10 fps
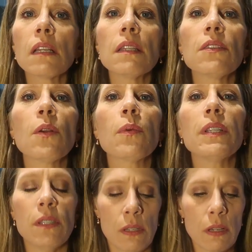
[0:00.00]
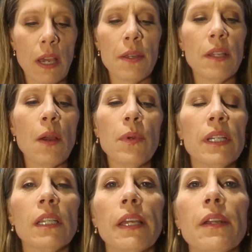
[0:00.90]
These aren't one, I, I
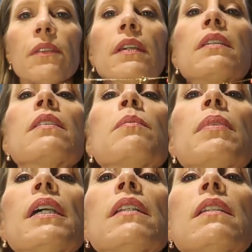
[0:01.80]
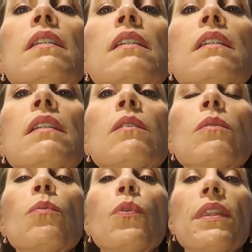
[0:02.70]
wouldn't layer this, but
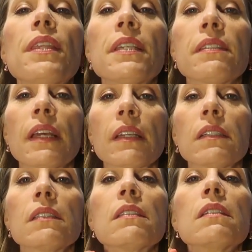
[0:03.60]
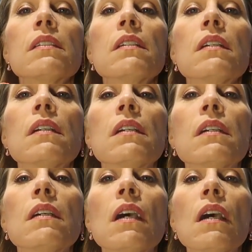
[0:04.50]
with this necklace.
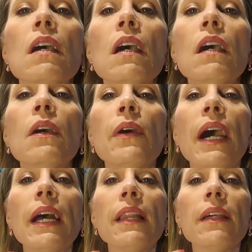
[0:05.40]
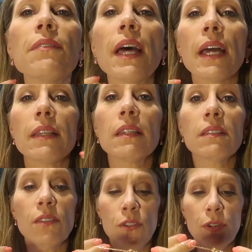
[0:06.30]
Oh, I love that.
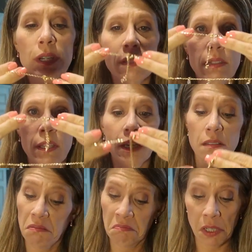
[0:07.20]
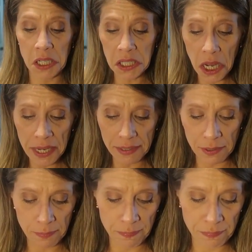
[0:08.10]
This You're gonna see this a lot.
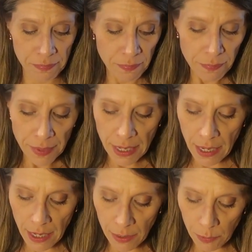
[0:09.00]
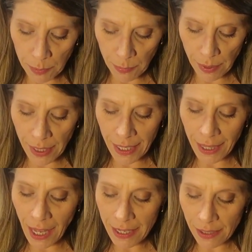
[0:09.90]
I will be wearing a
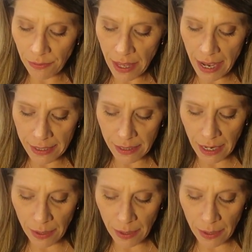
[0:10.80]
lot of that.